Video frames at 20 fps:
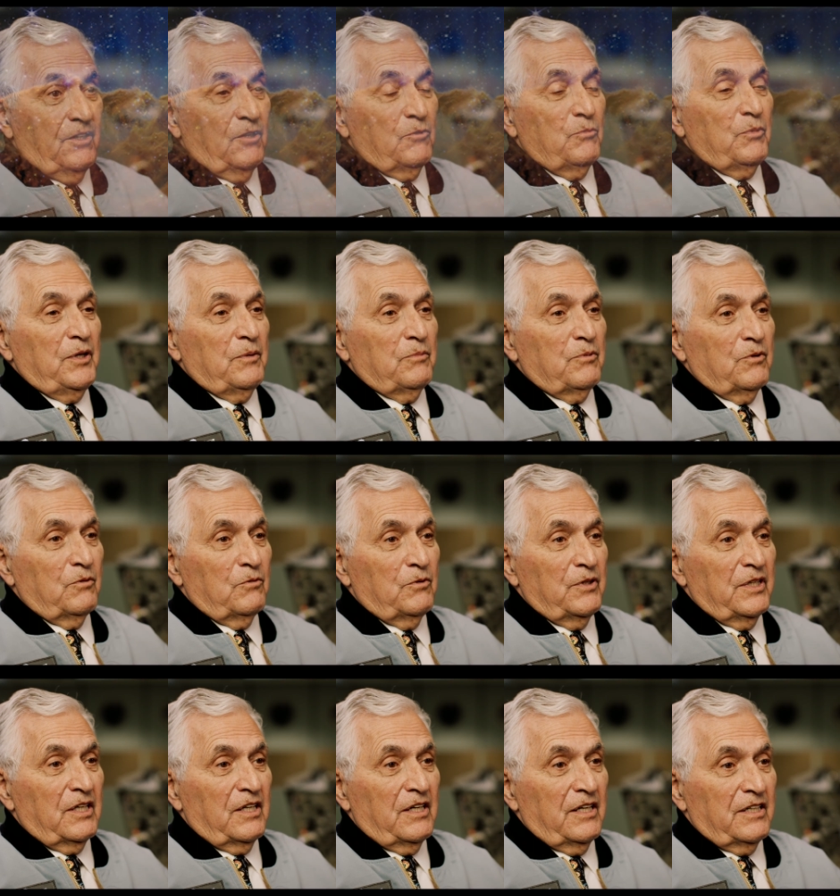young people
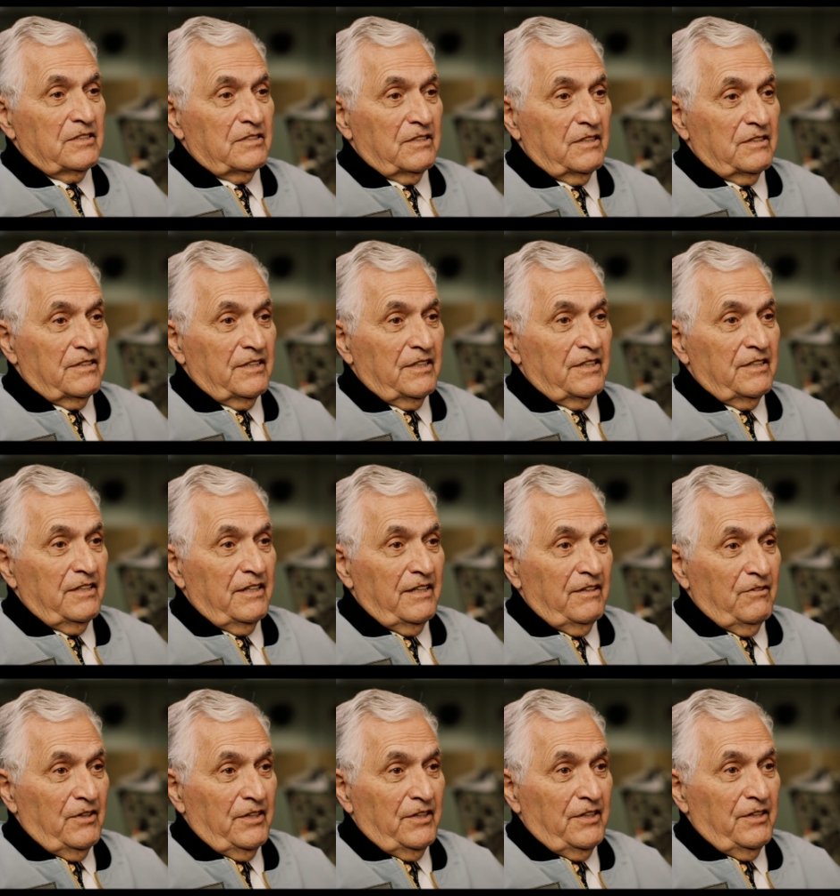realize that they,
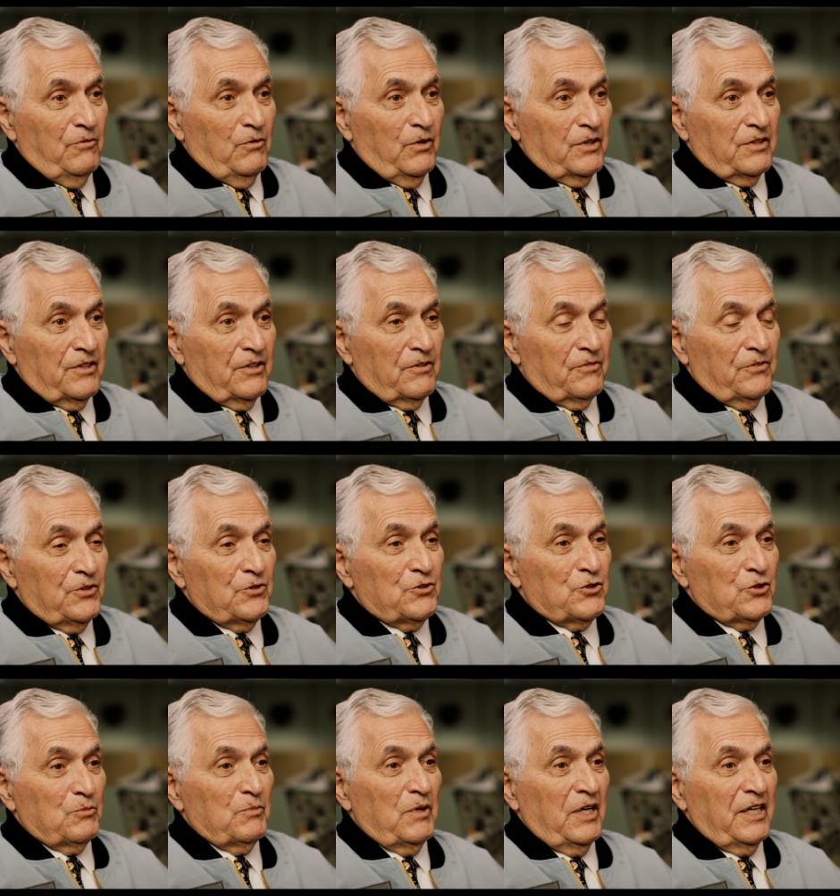that what their
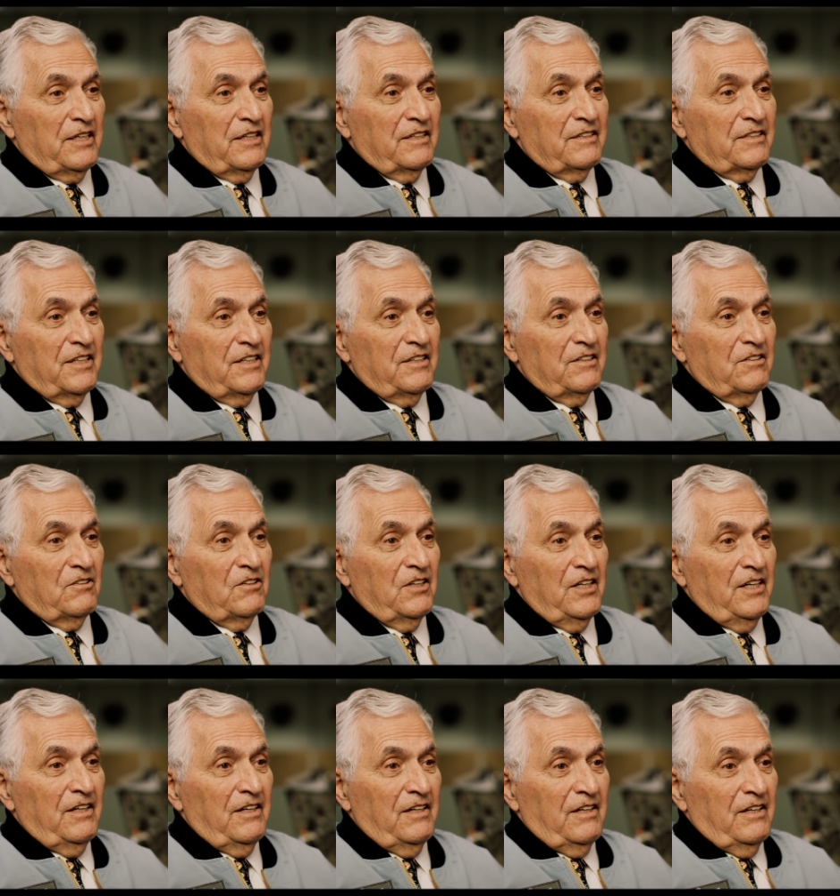future might entail
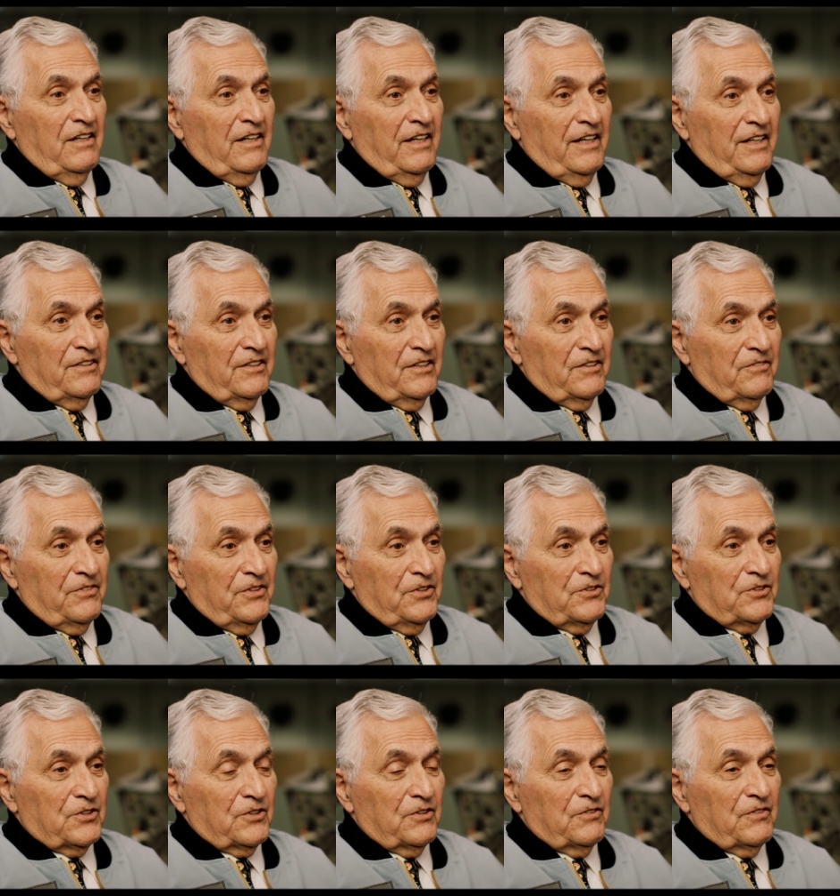and the
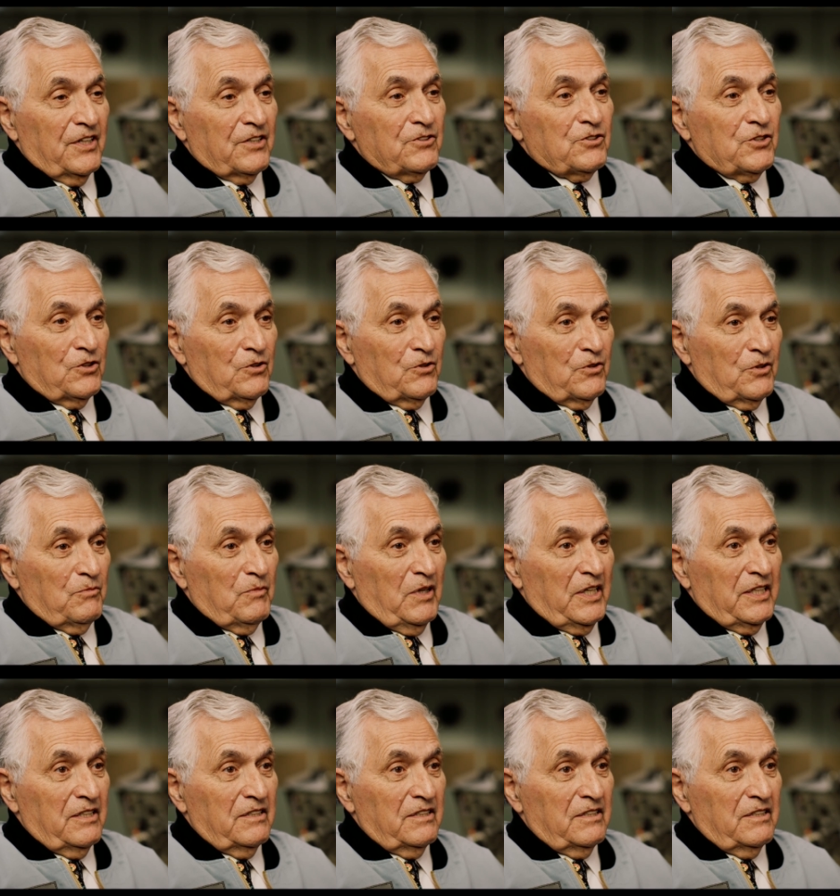future of their children might